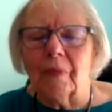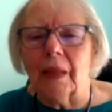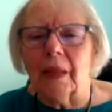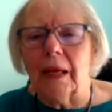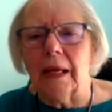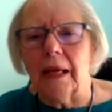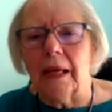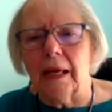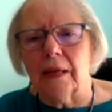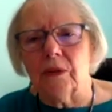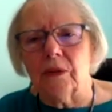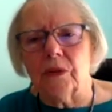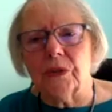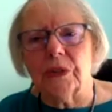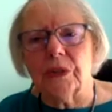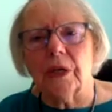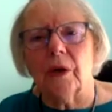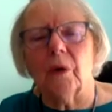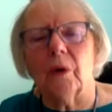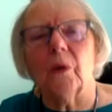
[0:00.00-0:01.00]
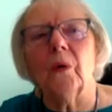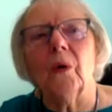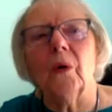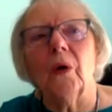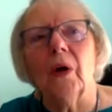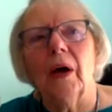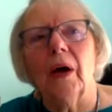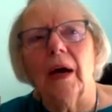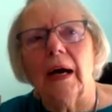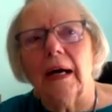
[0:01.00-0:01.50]
And so
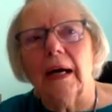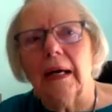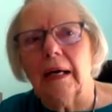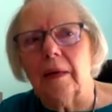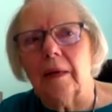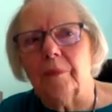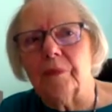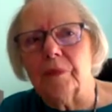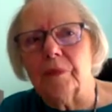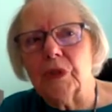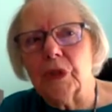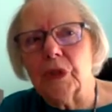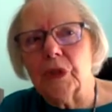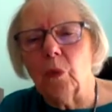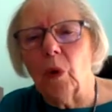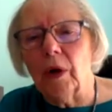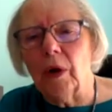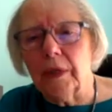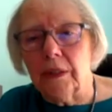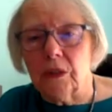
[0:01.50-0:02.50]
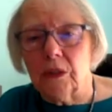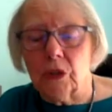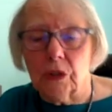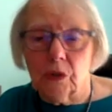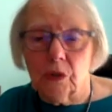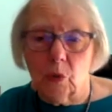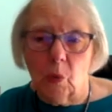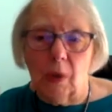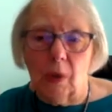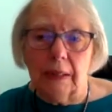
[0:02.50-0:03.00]
she wanted
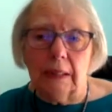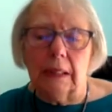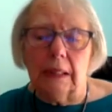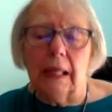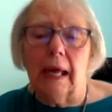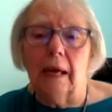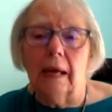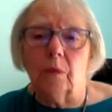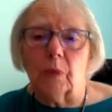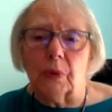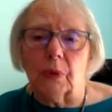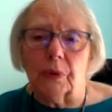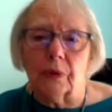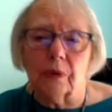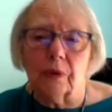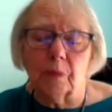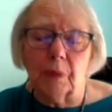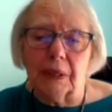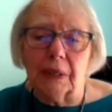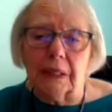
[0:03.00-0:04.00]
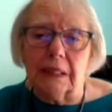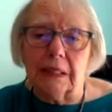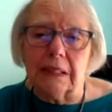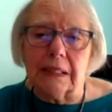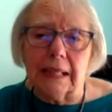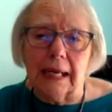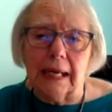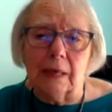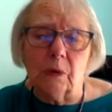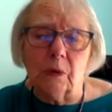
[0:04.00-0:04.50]
just one labyrinth, but in
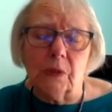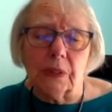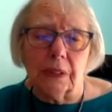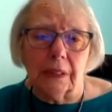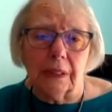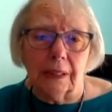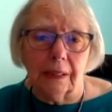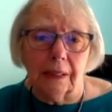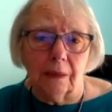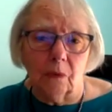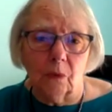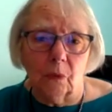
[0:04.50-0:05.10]
dowsing it,